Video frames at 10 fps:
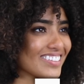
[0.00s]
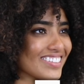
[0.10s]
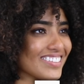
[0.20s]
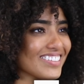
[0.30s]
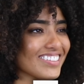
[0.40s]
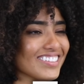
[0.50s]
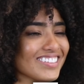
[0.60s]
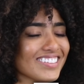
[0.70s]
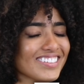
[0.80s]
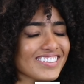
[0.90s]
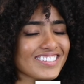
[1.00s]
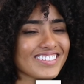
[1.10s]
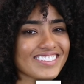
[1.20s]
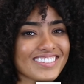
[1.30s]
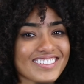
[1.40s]

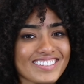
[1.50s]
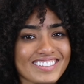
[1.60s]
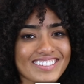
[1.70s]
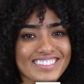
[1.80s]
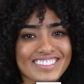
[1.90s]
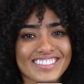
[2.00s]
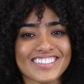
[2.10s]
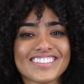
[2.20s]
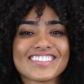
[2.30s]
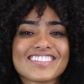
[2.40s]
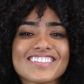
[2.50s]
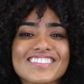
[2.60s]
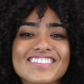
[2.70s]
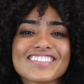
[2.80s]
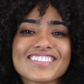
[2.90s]

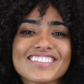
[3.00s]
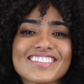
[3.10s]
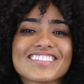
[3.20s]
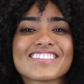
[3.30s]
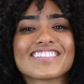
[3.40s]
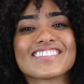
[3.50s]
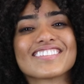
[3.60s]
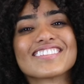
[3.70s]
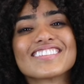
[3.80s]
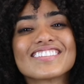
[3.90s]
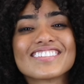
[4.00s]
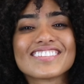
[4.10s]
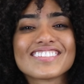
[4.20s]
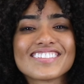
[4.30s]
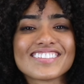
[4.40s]

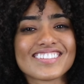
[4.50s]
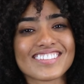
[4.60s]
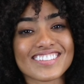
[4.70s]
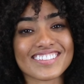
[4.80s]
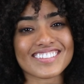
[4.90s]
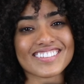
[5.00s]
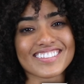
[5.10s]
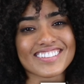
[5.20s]
No words are spoken by the person on screen.